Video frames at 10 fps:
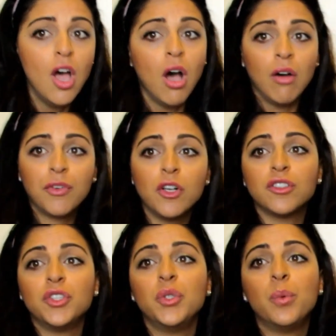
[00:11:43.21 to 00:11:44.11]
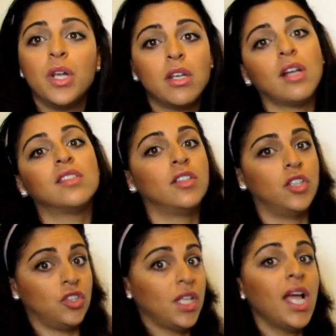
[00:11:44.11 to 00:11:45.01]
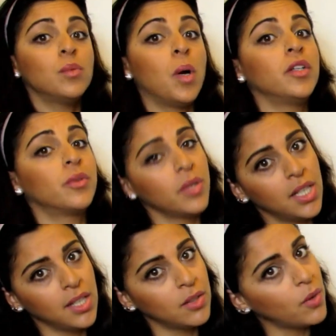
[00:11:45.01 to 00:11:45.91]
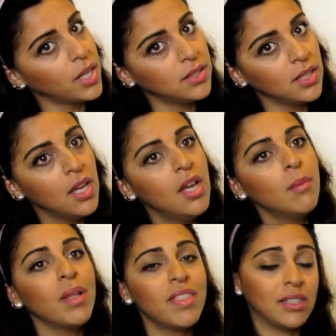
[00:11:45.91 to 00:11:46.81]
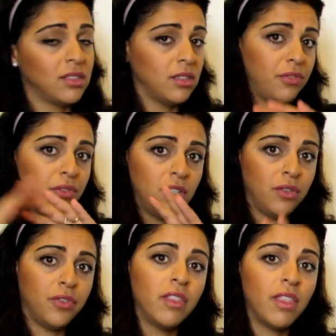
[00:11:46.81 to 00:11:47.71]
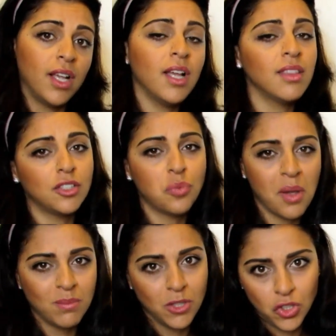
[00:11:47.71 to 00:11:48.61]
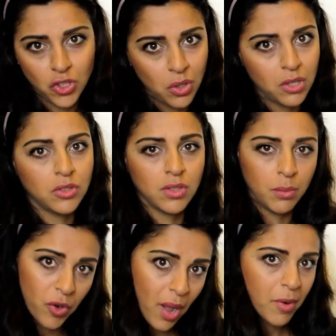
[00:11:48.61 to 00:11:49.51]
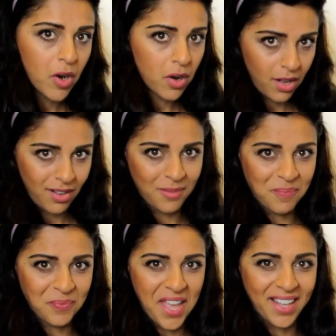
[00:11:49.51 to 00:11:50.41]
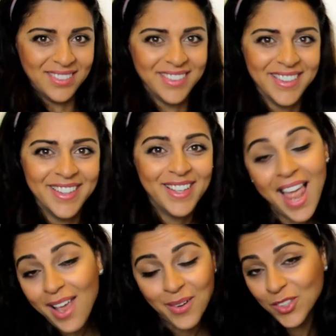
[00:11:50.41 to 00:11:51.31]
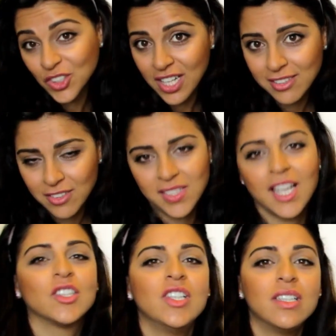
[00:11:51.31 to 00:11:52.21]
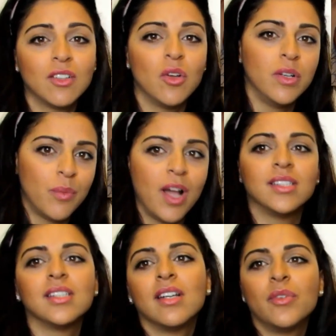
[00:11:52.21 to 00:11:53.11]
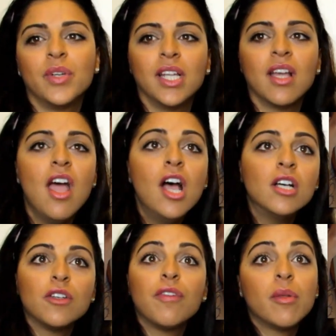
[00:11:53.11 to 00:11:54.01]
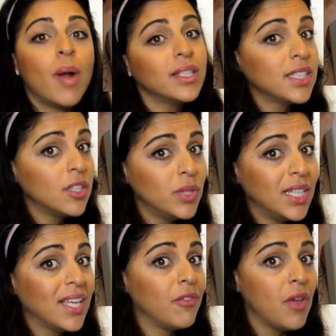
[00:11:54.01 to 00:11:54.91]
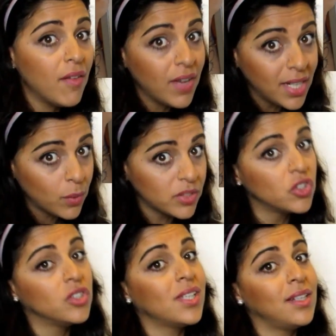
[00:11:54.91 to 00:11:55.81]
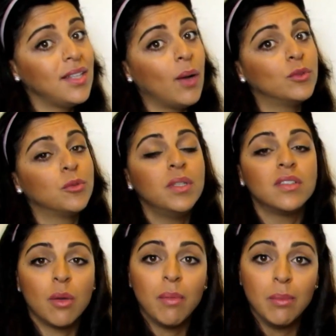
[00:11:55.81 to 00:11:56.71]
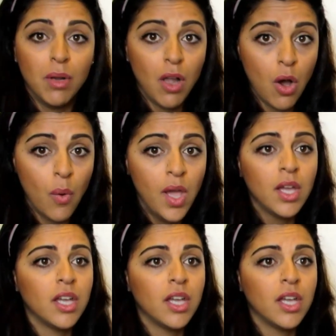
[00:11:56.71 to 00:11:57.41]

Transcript: Of course, you will not understand what you're reading and writing, but that's a different thing, and that's why I'm teaching you also some grammar and language lessons, actually, not only writing and reading. So for the writing and reading, if you have any questions, any doubts, please comment below.